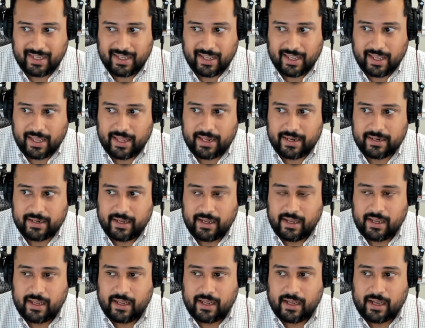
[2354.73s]
And
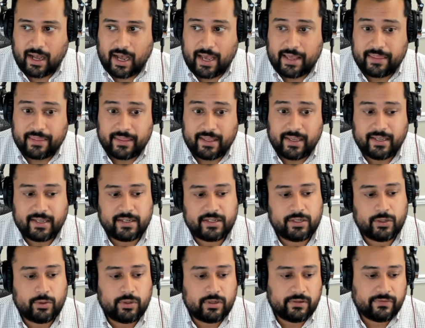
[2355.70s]
I think
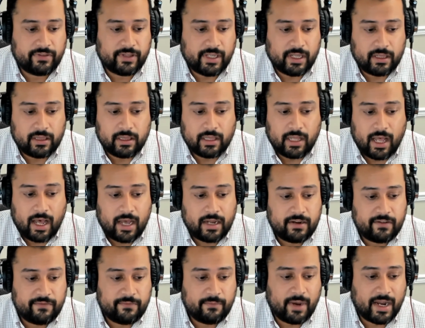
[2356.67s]
intuitively a lot
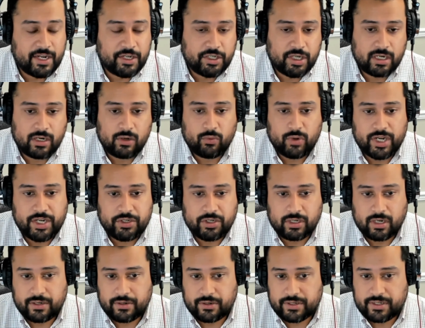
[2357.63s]
of my
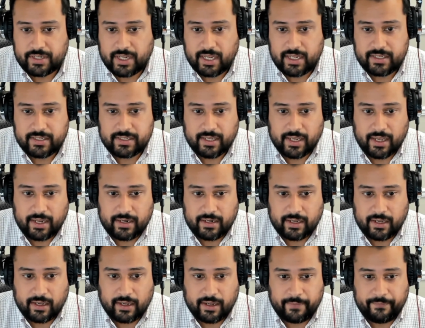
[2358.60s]
generation understands that.
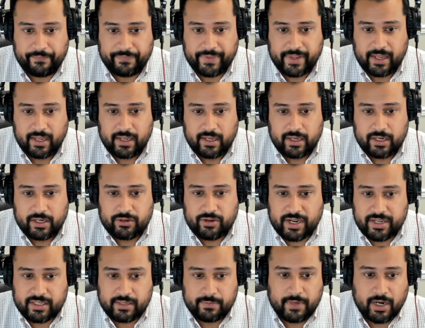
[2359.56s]

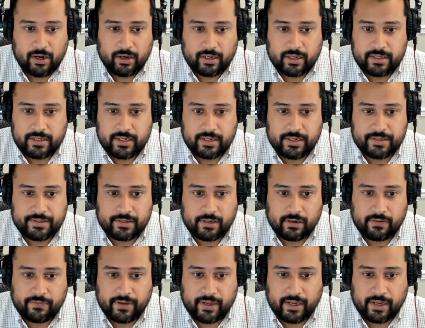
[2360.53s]
Transamerica did a
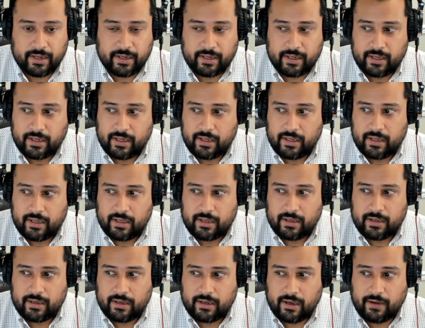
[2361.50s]
survey
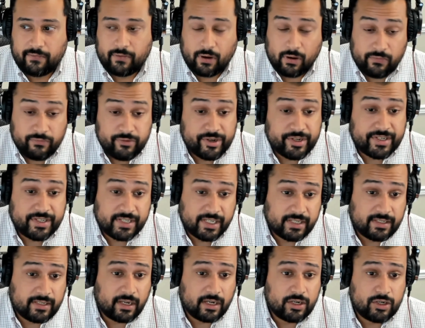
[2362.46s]
of over
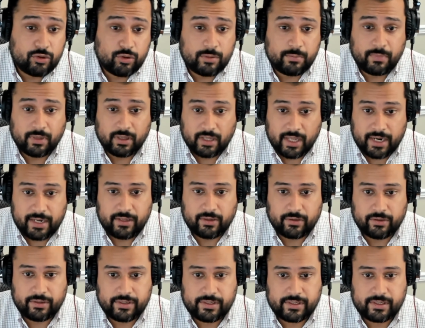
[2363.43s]
600
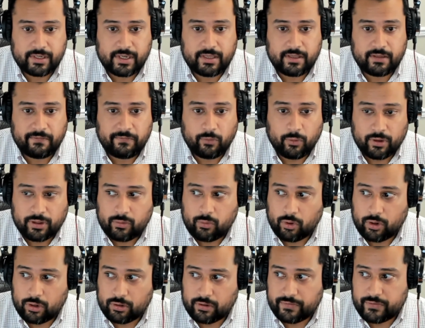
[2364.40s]
millennials in the fourth
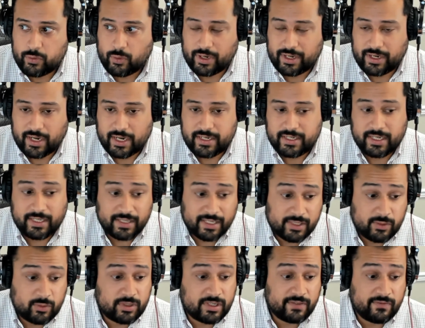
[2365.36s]
quarter of 2019.
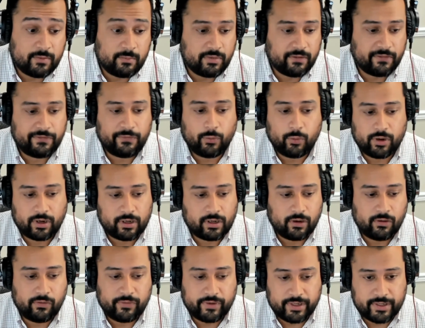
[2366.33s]
This was even before
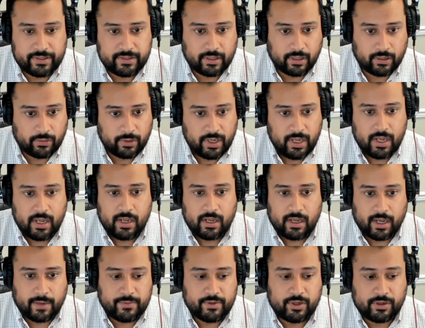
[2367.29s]
COVID, so
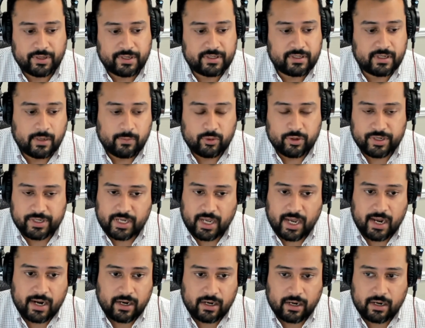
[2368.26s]
I'm sure this number is
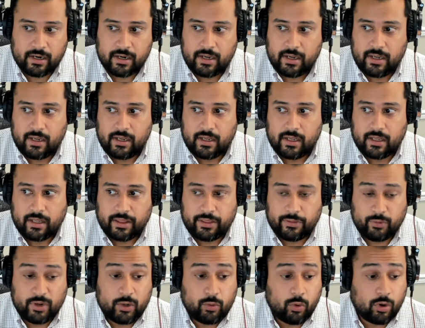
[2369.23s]
higher.
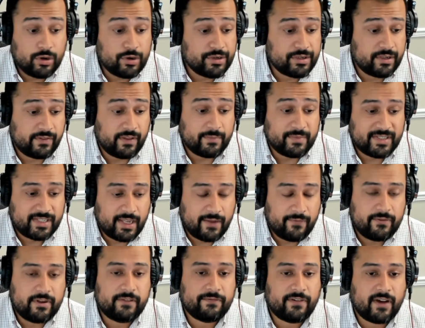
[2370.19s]
3/4 of them,
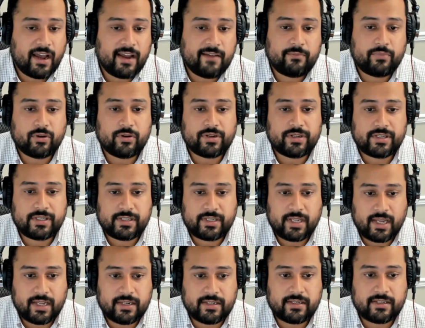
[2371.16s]

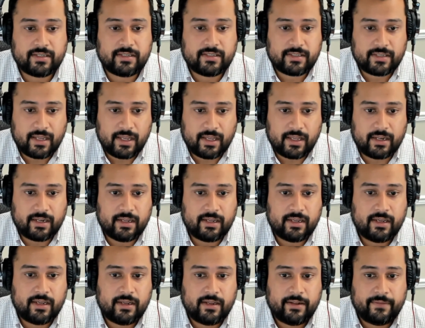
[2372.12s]
75%, said
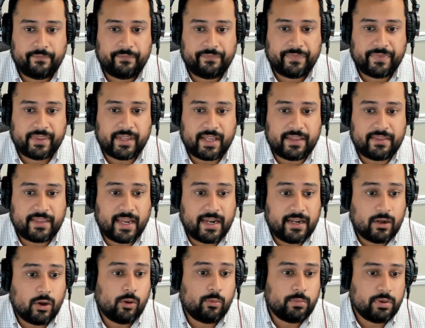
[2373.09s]
that they
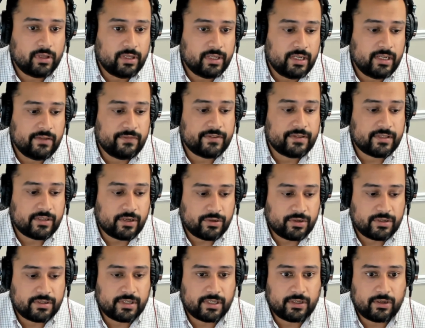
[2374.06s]
don't believe
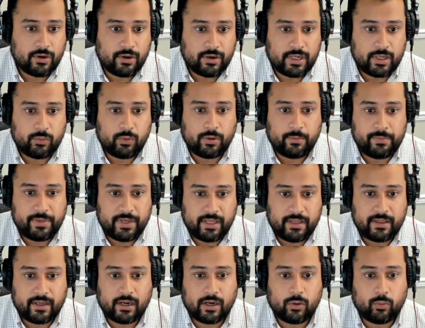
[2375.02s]
Social Security will
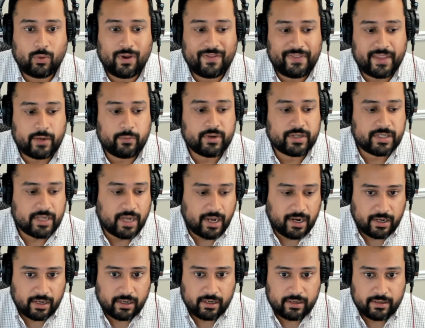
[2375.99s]
be there when they
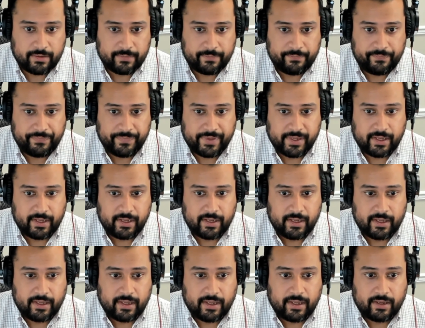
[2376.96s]
retire.
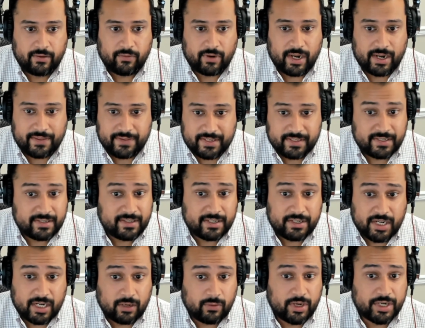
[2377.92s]
Right? And this is the
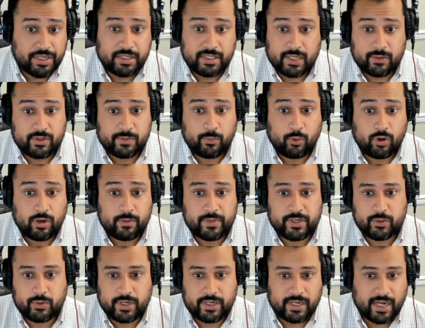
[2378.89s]
generation that was born
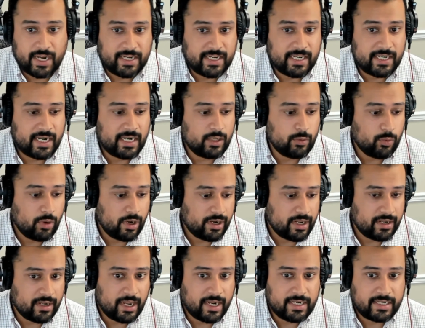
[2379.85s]
between 1981
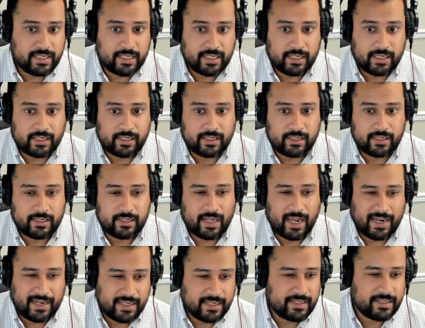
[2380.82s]
and
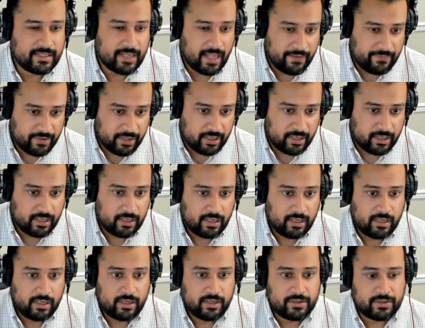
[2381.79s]
1997.
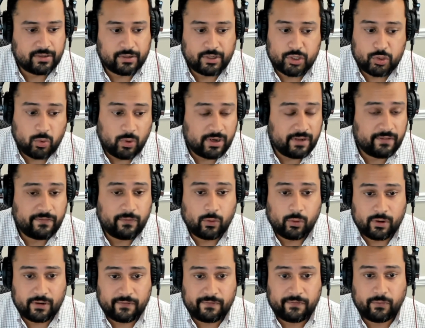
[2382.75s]
So they're
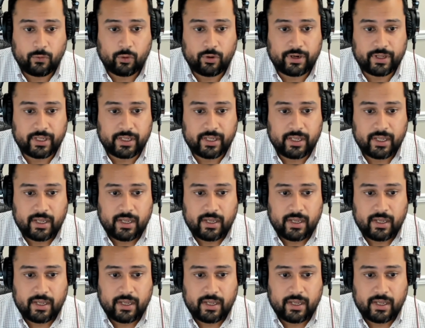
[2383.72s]
24 and 40.